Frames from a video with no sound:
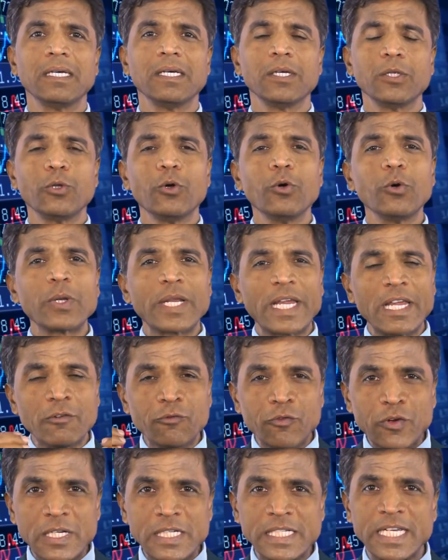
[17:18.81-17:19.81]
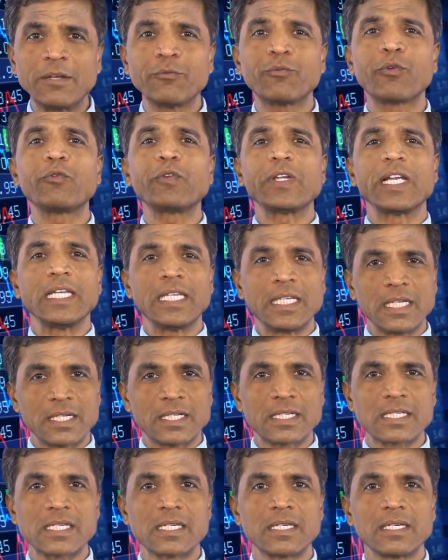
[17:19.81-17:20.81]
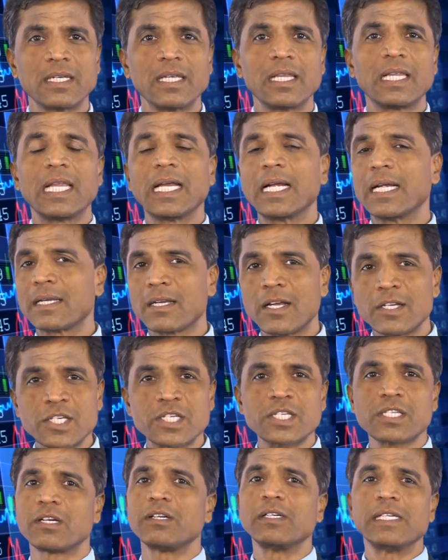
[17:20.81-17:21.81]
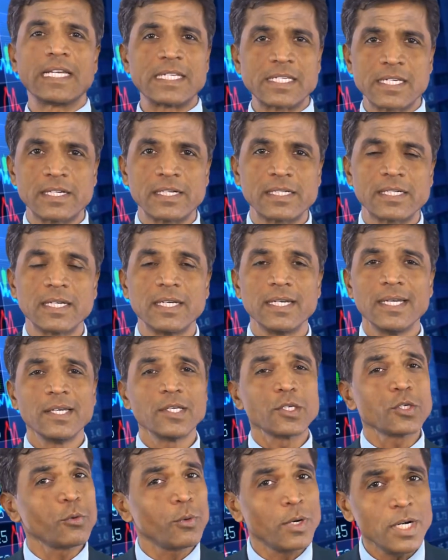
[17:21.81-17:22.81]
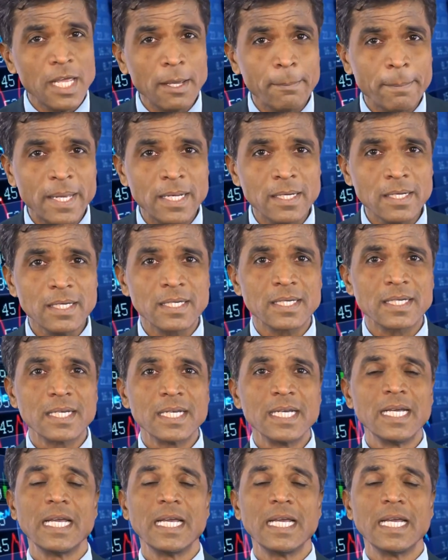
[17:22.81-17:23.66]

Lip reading: no rain for 10-15 years, like a Rajasthan desert. So what happened?